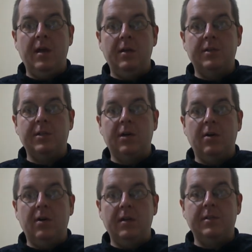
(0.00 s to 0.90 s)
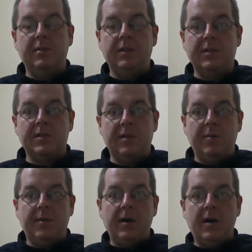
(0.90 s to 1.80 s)
So until next
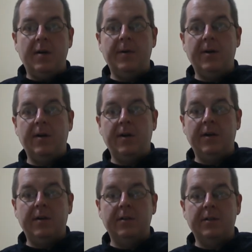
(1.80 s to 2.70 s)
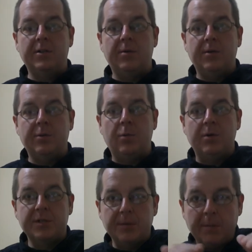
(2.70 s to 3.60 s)
time, I'm Aaron, and unlike Storage
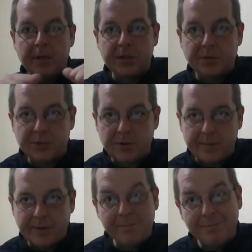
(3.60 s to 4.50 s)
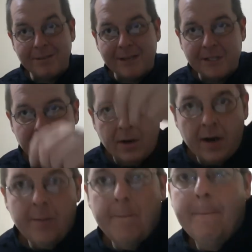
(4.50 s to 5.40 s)
Wars, my show's scripted. Thanks a
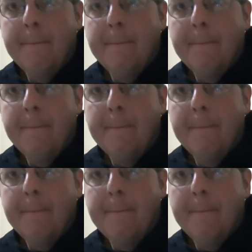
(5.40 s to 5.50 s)
lot.